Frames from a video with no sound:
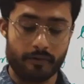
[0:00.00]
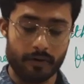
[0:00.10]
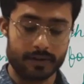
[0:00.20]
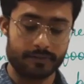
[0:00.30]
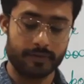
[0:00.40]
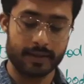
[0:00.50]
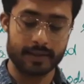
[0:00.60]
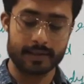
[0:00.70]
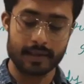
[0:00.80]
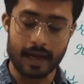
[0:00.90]

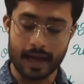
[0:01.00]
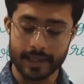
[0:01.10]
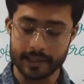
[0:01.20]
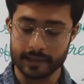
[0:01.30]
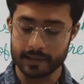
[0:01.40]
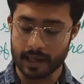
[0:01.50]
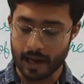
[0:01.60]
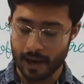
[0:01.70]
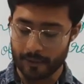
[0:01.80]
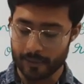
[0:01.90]
phosphorus, iron,
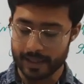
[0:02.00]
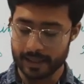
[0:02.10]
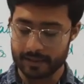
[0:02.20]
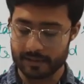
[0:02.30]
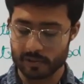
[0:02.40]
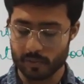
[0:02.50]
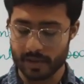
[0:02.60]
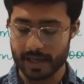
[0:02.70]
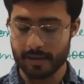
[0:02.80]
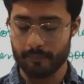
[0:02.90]
iodine,
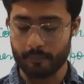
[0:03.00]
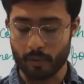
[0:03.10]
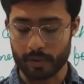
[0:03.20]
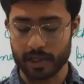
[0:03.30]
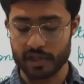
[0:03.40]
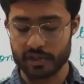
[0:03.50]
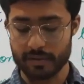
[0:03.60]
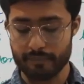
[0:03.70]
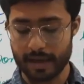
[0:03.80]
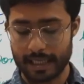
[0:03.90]
sodium,
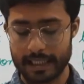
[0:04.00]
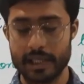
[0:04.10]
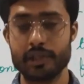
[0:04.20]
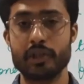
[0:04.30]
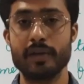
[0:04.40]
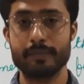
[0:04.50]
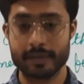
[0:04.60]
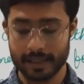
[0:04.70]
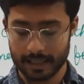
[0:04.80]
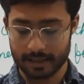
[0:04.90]
potassium, magnesium,
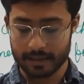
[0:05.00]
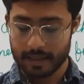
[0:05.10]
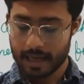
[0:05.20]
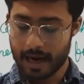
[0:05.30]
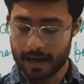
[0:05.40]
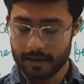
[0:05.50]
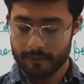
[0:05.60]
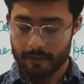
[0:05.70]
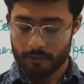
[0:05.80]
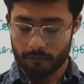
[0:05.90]
zinc
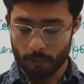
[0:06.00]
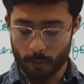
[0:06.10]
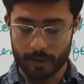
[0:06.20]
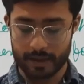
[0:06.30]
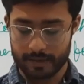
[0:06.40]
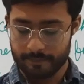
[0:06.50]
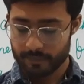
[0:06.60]
and fluorine.